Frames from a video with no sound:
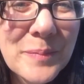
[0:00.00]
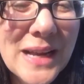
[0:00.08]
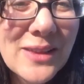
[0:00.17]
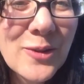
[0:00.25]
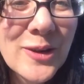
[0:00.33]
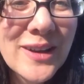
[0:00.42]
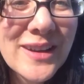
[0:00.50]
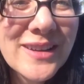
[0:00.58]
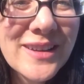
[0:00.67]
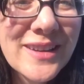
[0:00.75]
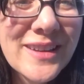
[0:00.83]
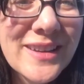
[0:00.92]
Bye,
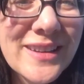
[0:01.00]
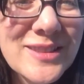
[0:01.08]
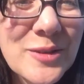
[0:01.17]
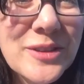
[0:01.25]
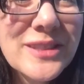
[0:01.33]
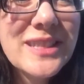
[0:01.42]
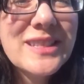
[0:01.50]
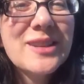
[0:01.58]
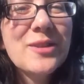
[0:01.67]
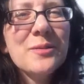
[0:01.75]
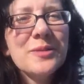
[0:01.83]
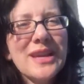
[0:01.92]
Laura. So good to
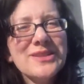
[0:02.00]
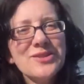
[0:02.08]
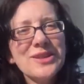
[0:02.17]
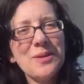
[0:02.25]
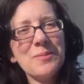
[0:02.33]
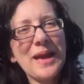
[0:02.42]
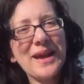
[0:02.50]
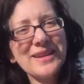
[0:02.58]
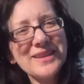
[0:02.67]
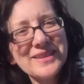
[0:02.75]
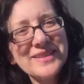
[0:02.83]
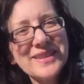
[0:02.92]
see you. I'm glad you came
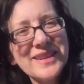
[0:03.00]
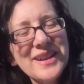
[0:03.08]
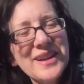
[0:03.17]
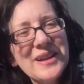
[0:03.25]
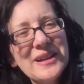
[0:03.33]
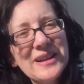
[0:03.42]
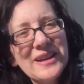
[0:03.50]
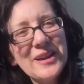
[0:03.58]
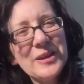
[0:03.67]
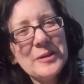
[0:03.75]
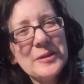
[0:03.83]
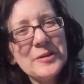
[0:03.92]
back.
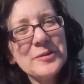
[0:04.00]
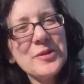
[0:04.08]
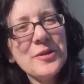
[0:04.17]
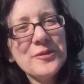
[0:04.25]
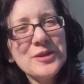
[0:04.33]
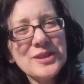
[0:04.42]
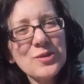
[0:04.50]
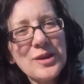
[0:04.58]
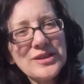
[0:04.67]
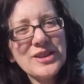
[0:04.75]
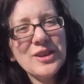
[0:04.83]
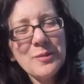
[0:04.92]
Uh, I don't know if you
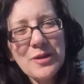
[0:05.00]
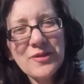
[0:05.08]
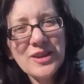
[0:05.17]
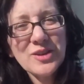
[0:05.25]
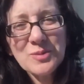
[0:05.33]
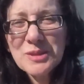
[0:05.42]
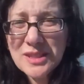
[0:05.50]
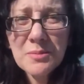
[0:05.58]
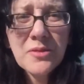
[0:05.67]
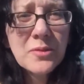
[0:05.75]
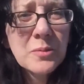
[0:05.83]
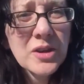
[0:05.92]
still watch any of my videos, but
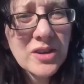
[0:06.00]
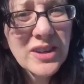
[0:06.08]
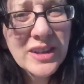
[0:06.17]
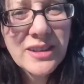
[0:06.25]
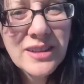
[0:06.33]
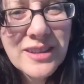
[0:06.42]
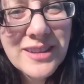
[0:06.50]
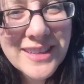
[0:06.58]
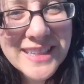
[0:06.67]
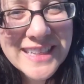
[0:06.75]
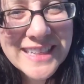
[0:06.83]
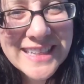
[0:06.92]
some of them are good.
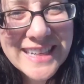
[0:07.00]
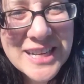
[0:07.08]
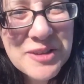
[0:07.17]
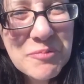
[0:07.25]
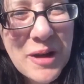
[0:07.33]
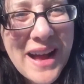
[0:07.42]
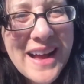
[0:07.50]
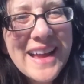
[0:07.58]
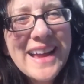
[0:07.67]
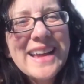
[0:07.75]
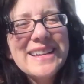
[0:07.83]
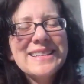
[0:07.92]

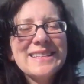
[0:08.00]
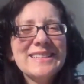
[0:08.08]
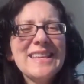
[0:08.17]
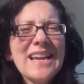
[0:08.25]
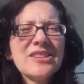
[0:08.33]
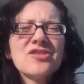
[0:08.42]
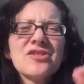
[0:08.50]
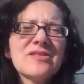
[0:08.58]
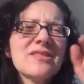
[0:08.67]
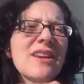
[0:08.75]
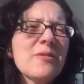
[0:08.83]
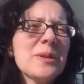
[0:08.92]
Bye. Yeah,
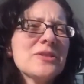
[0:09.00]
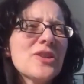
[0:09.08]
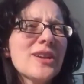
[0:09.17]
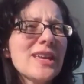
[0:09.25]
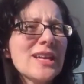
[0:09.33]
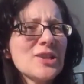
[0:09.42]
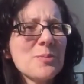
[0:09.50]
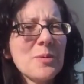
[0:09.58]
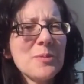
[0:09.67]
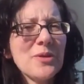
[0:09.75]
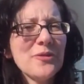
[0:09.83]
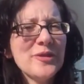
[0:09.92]
everybody try and catch
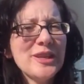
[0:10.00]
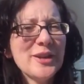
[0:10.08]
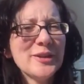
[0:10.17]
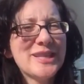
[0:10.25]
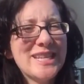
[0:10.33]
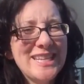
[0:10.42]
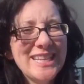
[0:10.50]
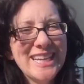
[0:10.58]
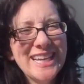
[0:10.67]
up on my old videos.